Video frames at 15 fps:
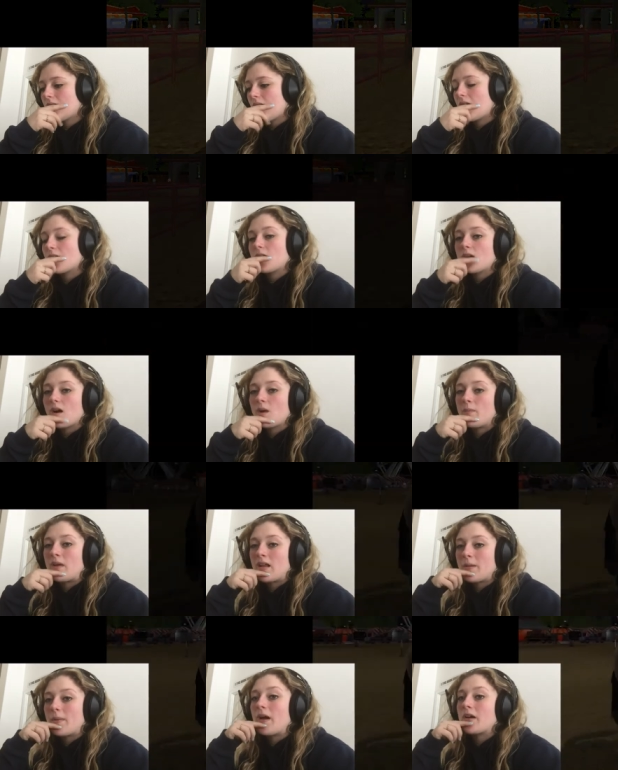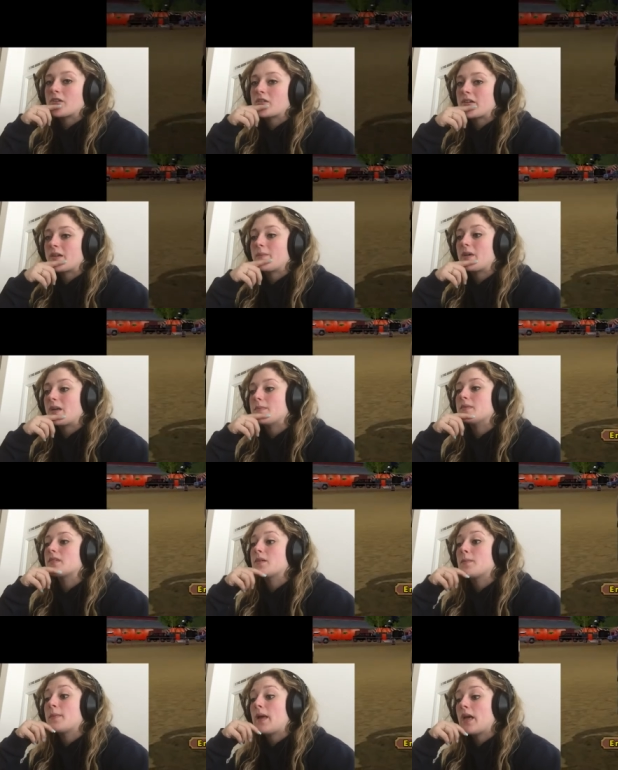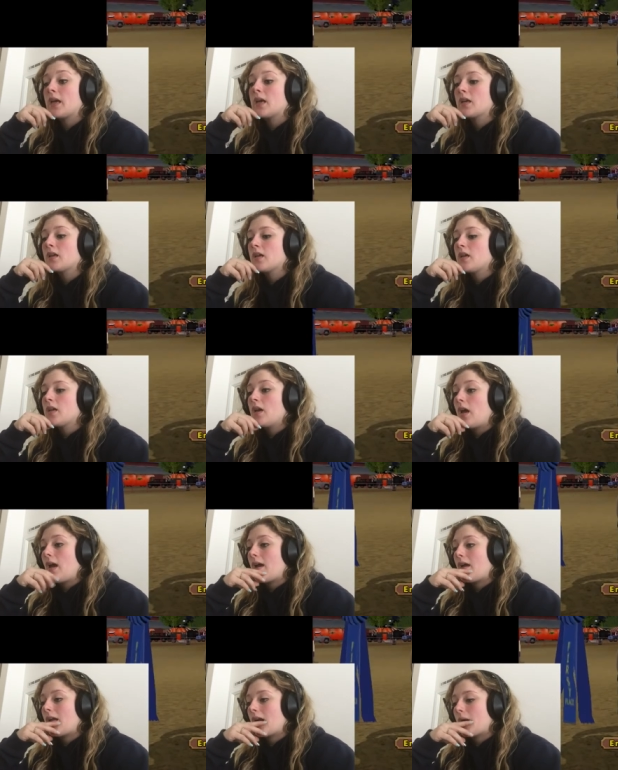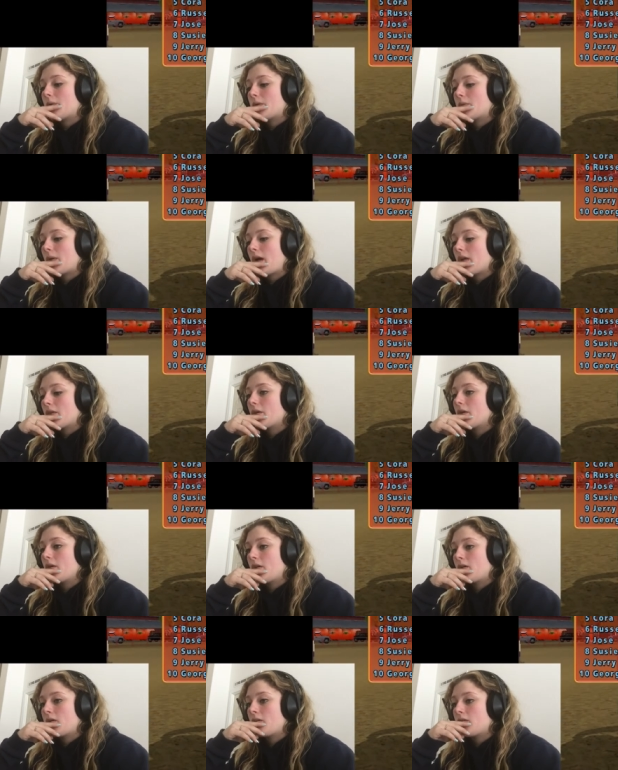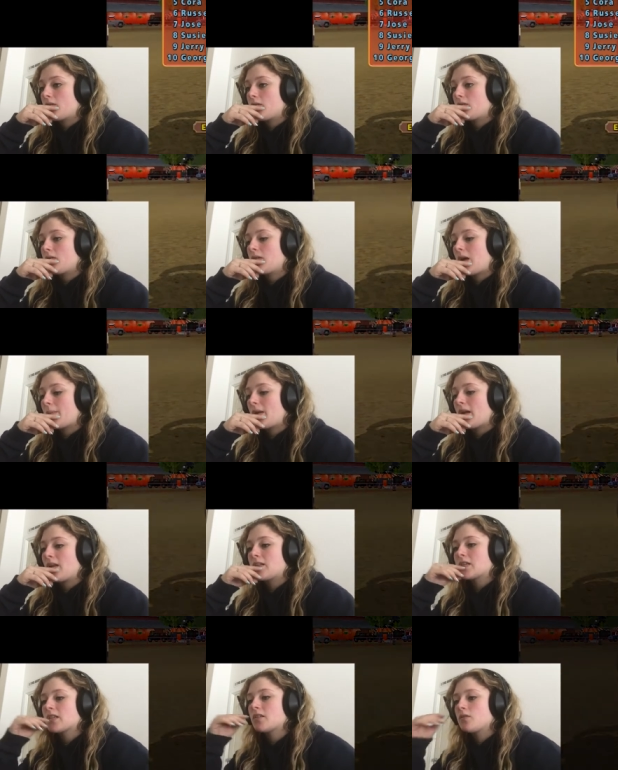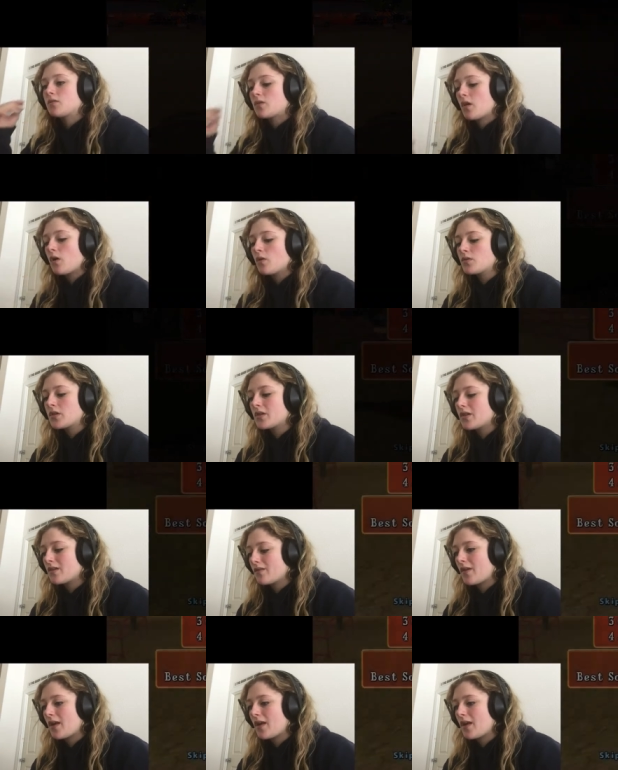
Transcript: I don't know how many I'm actually going to be able to make, and I would rather... I mean, I'd still go to the